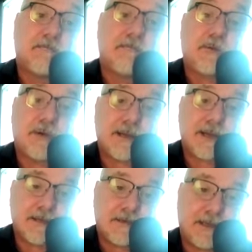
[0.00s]
But what
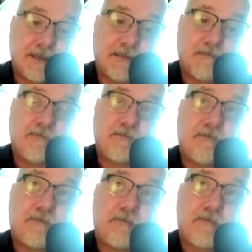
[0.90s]
I say,
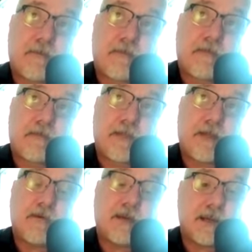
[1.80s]

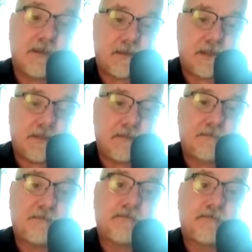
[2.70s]
what I say,
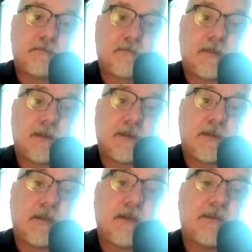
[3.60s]

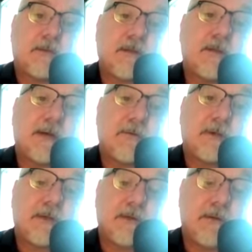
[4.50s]
is think about what you're